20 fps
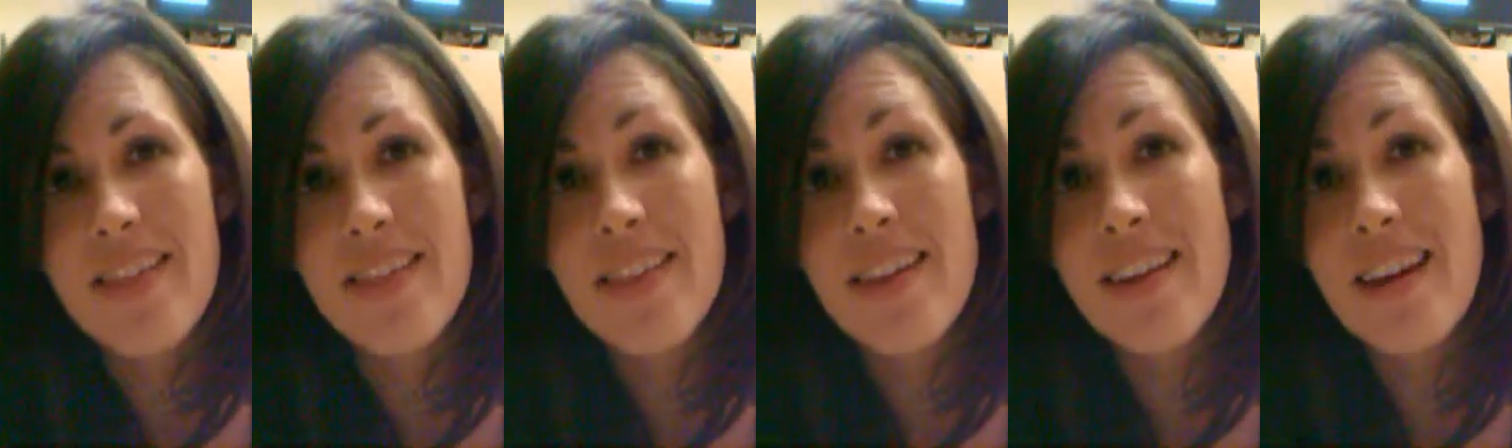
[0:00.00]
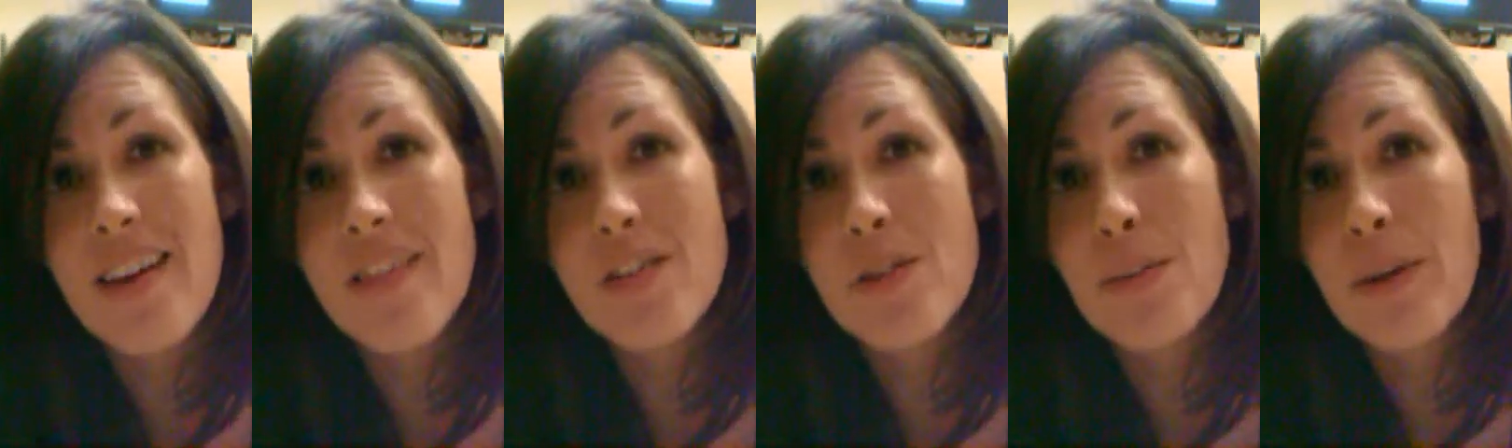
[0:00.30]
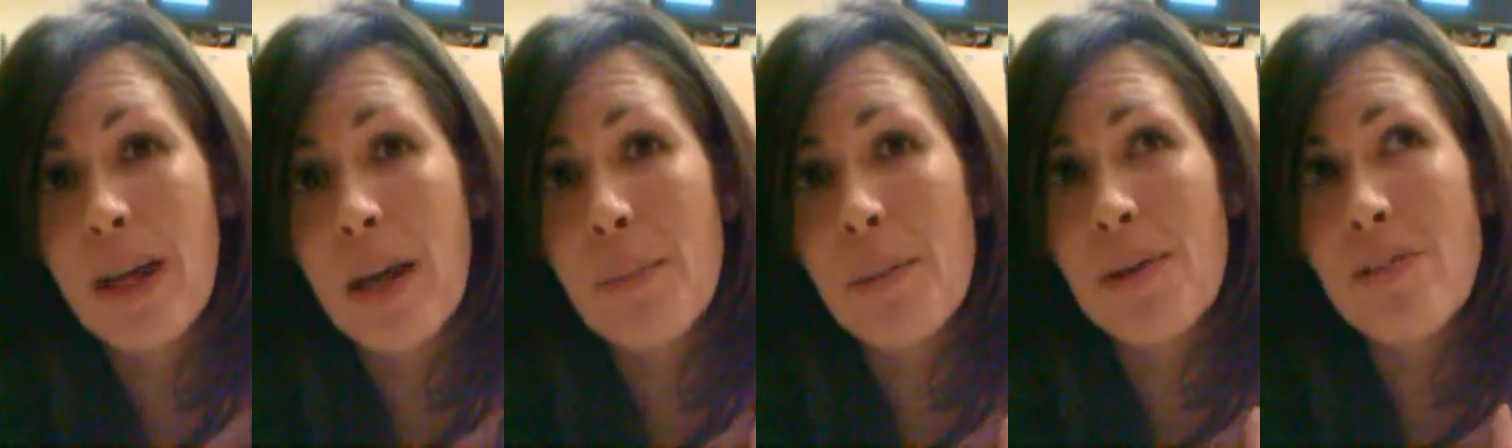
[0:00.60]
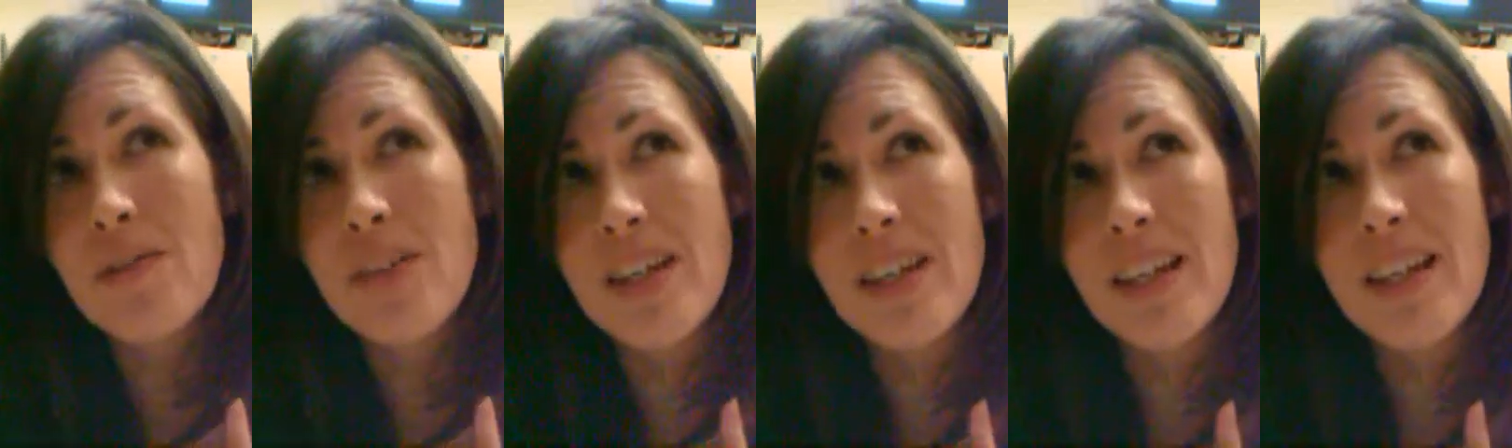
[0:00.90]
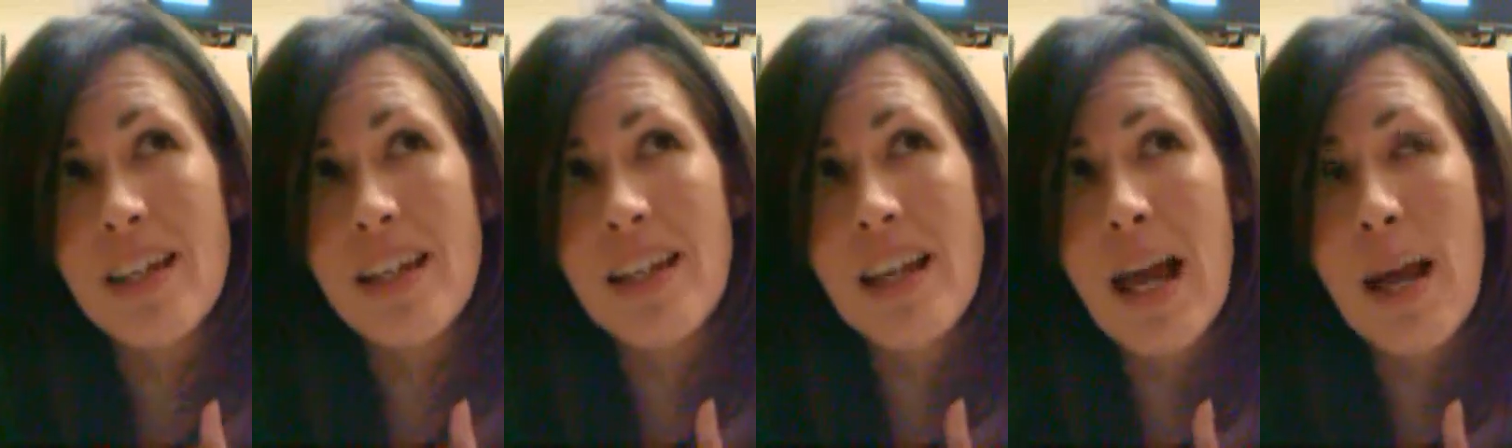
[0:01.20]
Then, after becoming
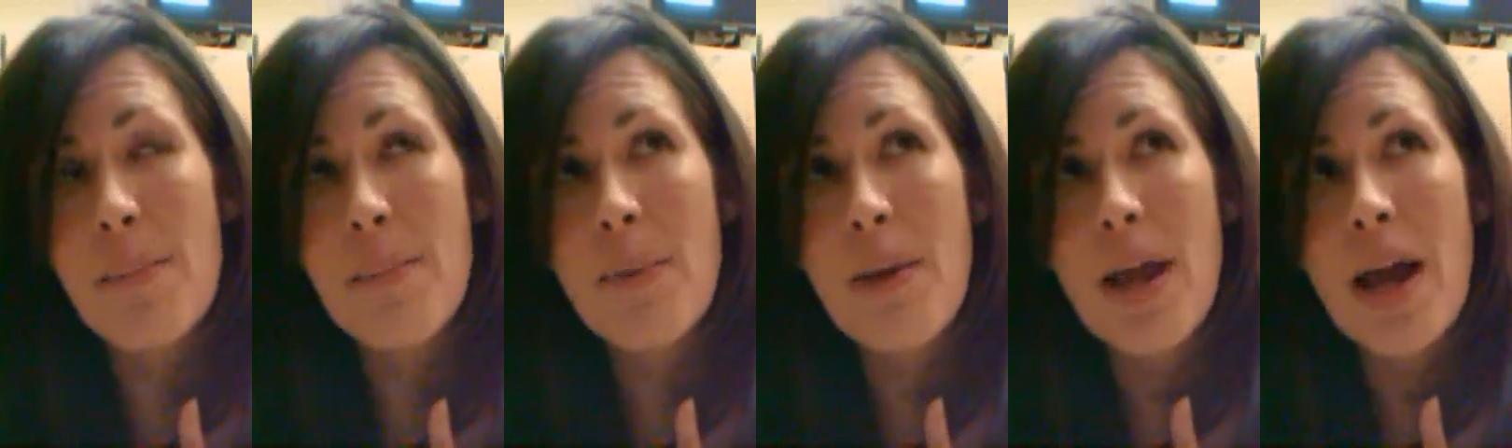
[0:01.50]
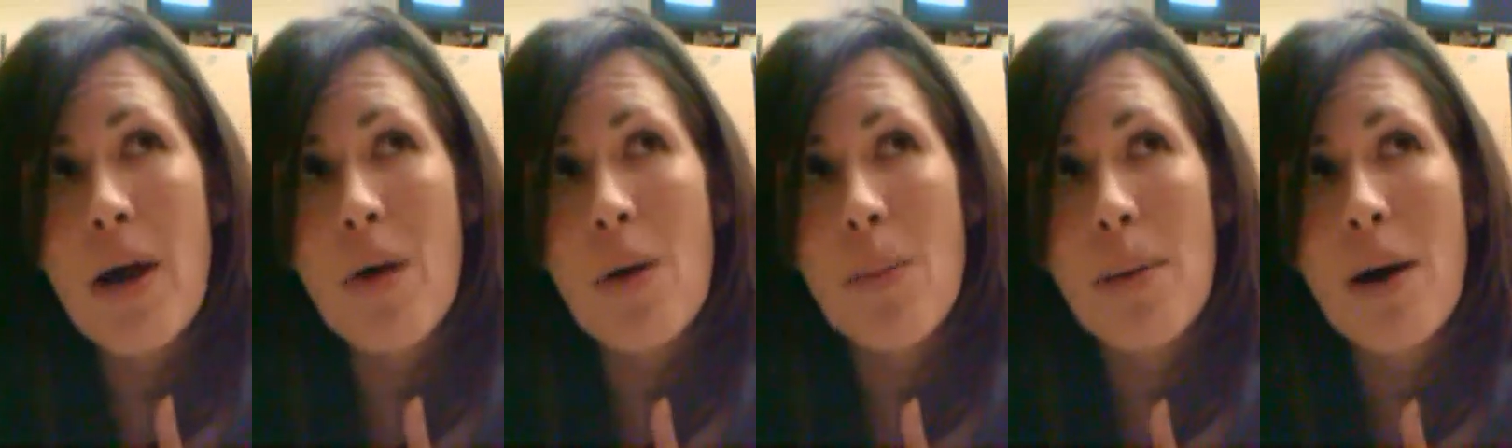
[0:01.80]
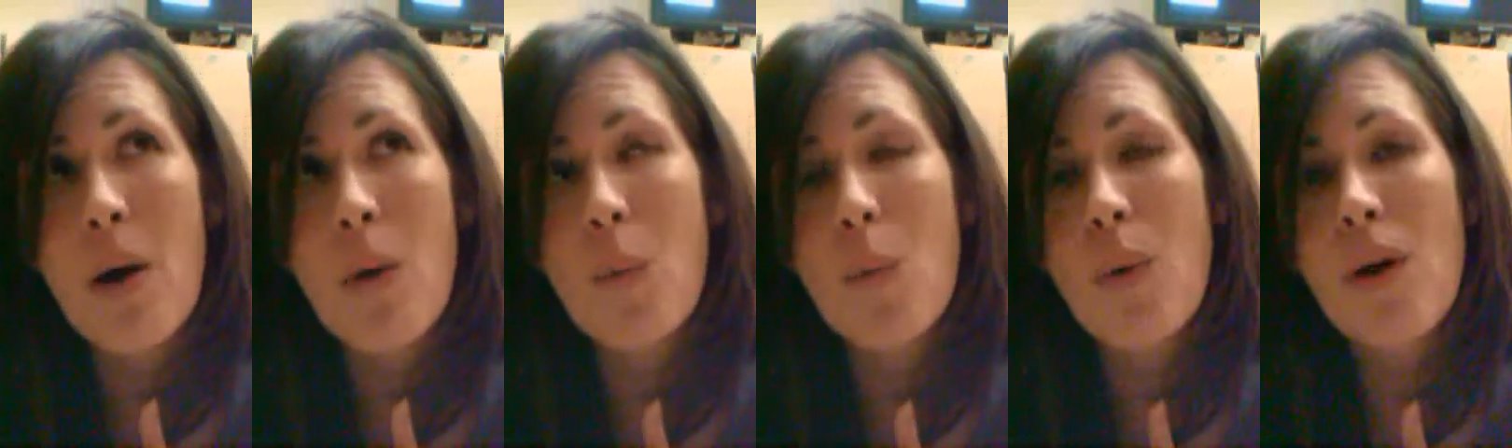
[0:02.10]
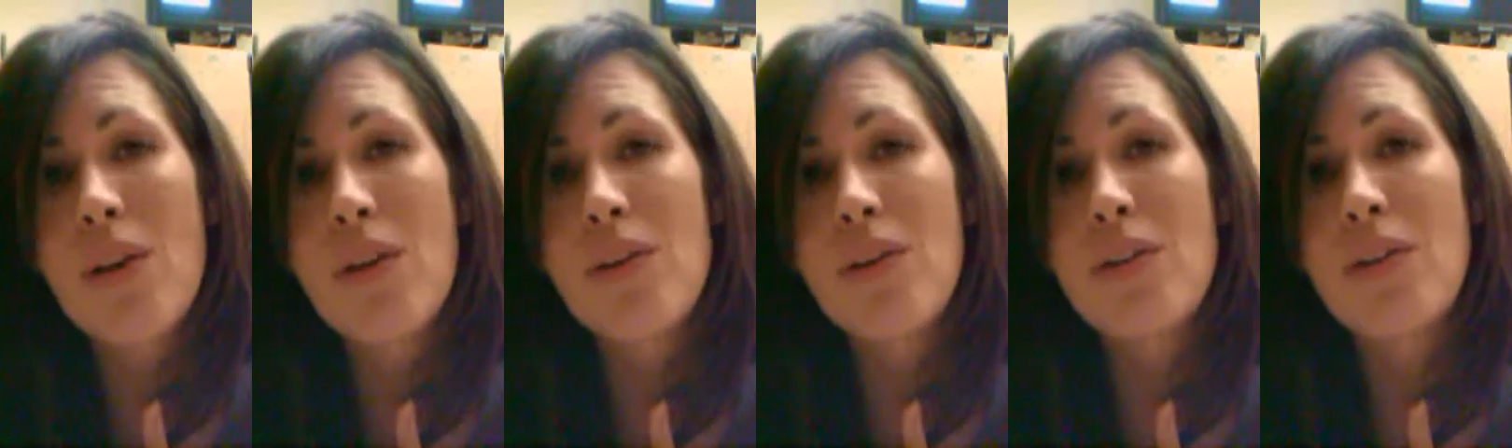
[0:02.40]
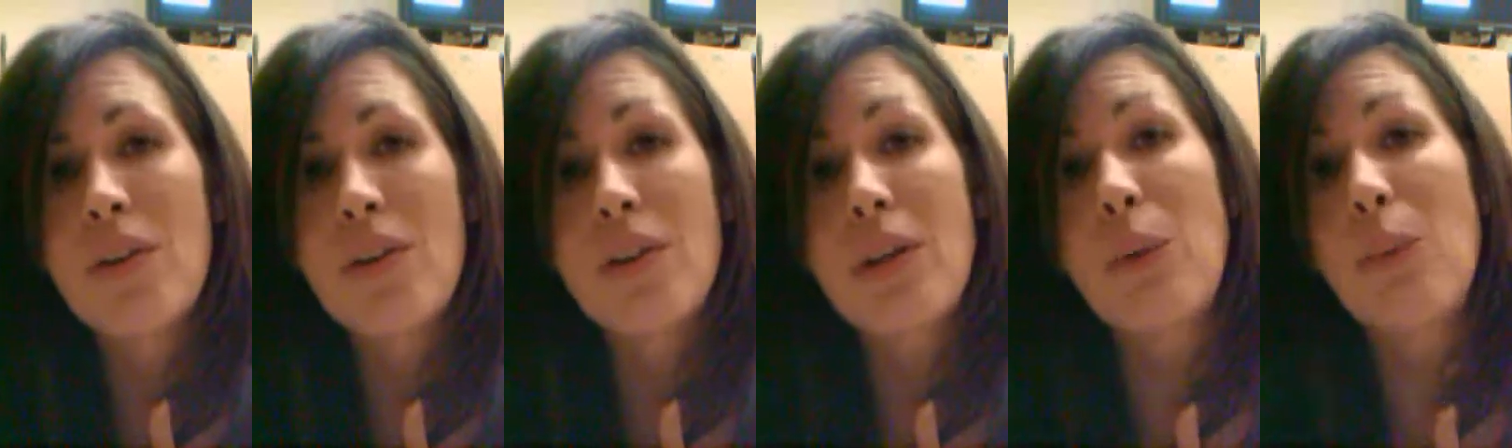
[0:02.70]
vegan, I'm now about
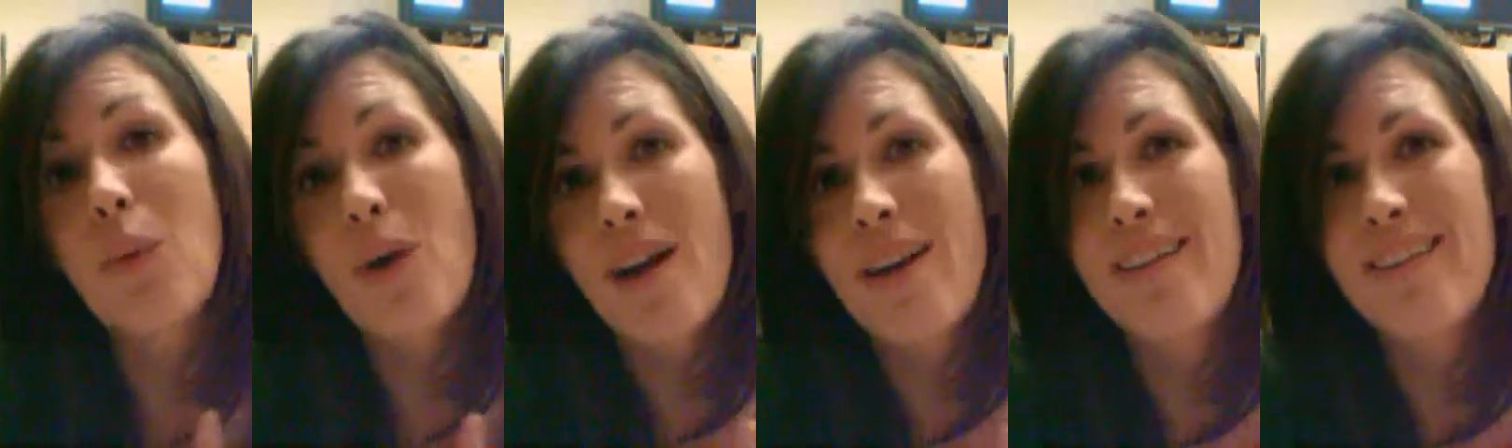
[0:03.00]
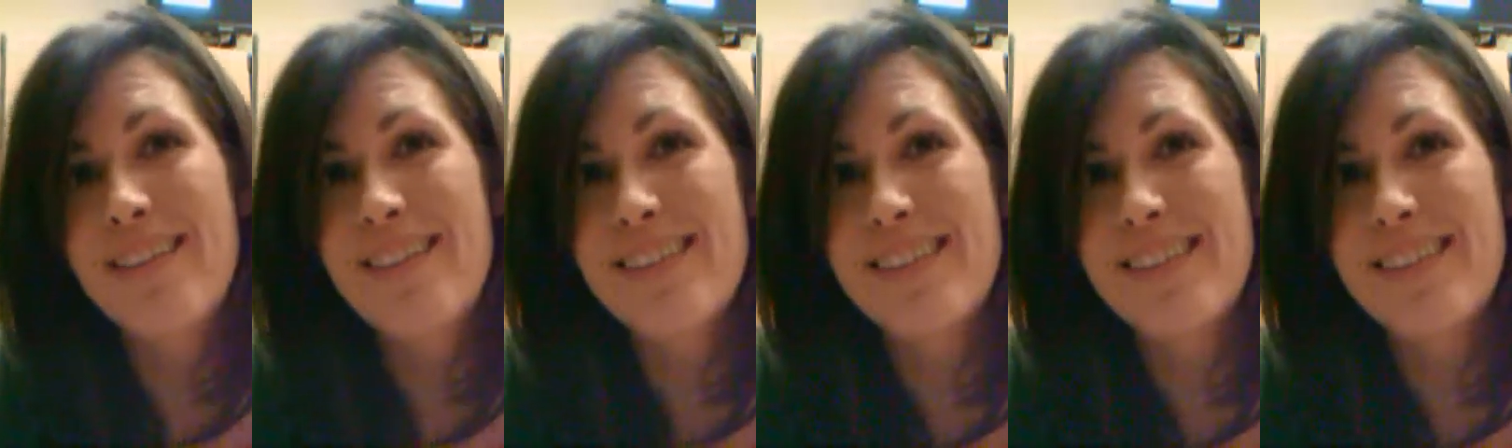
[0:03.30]
131.